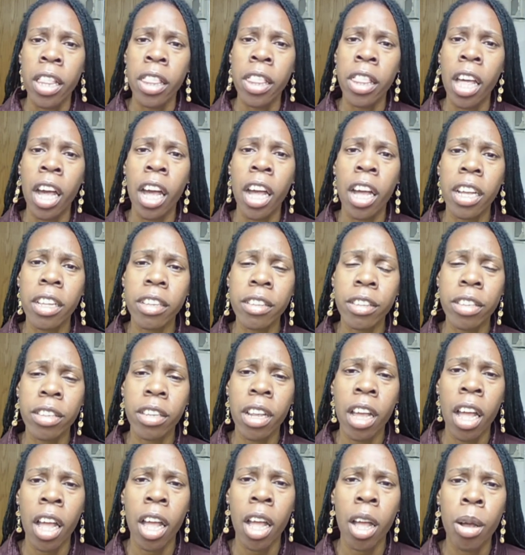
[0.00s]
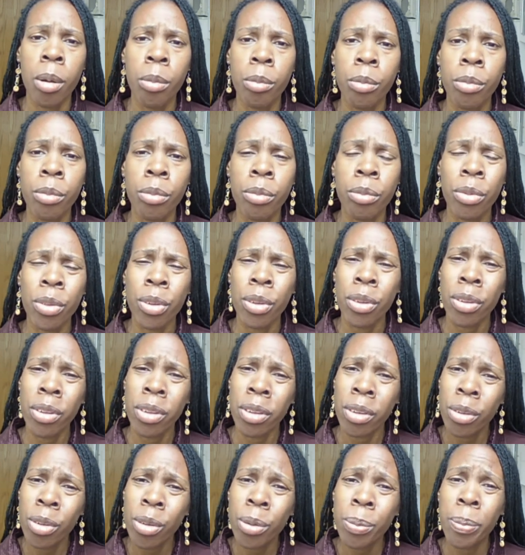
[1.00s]
that
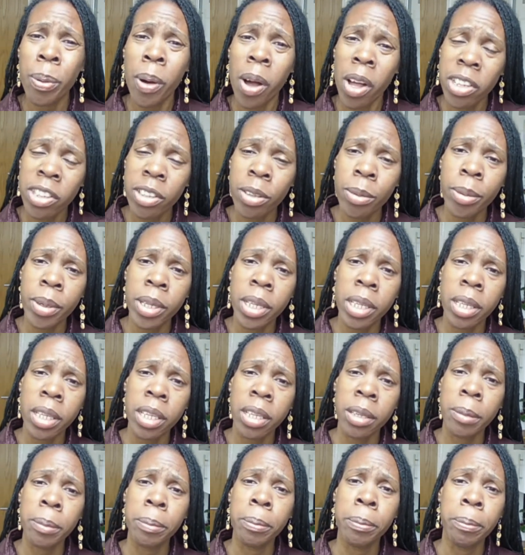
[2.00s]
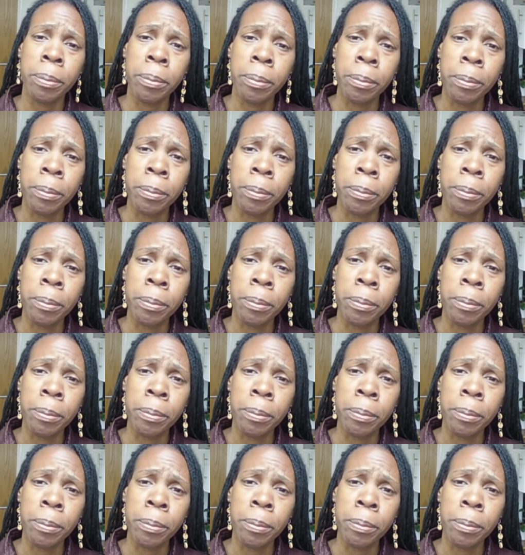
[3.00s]
could possibly